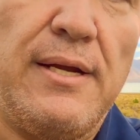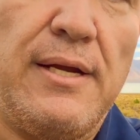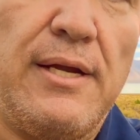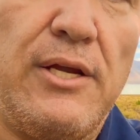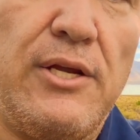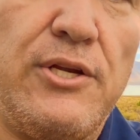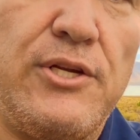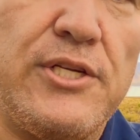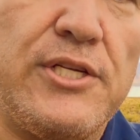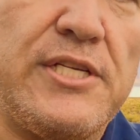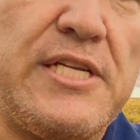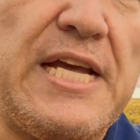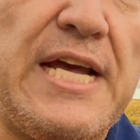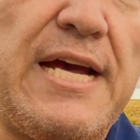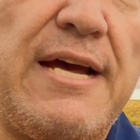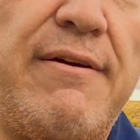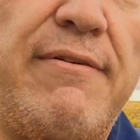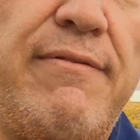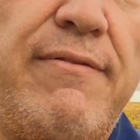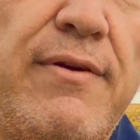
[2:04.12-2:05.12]
You just
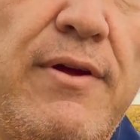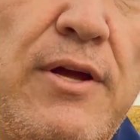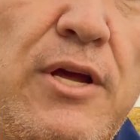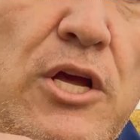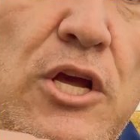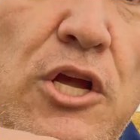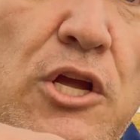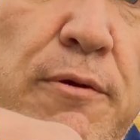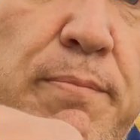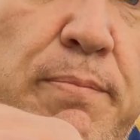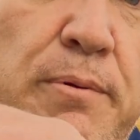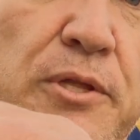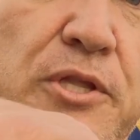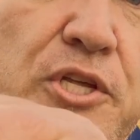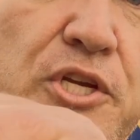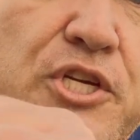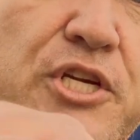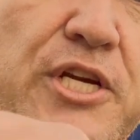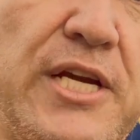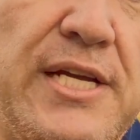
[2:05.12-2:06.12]
have, you put
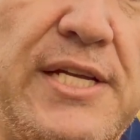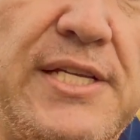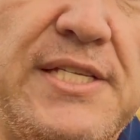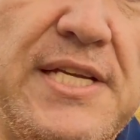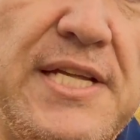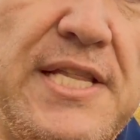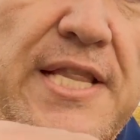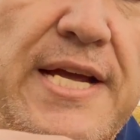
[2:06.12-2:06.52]
the shells in